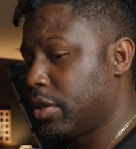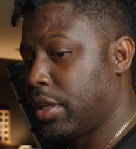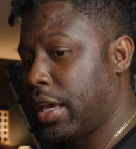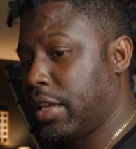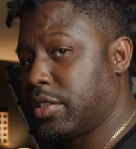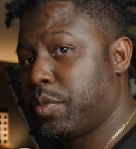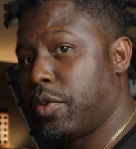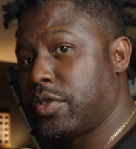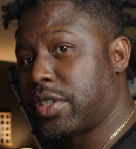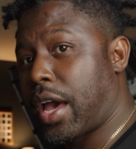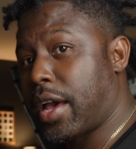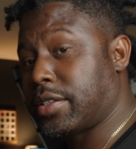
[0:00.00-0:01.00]
getting smooth
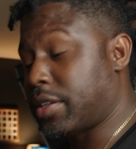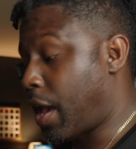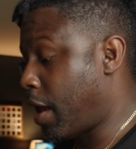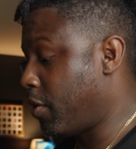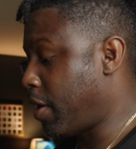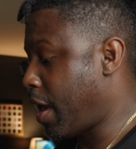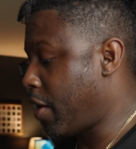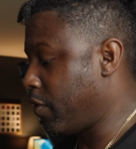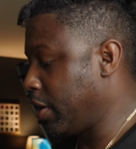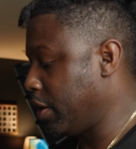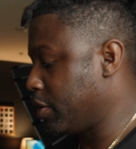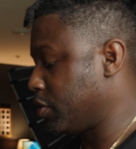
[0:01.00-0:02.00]
shots, I don't have
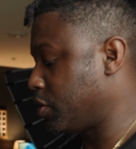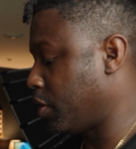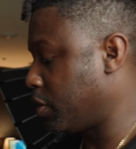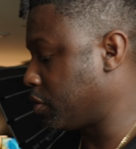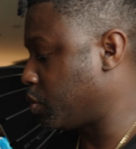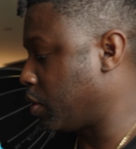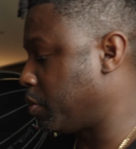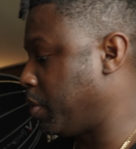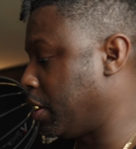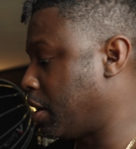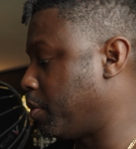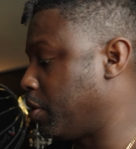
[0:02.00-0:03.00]
any concerns with
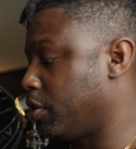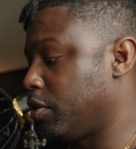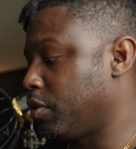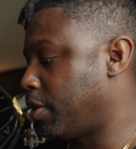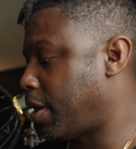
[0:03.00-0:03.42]
being able to do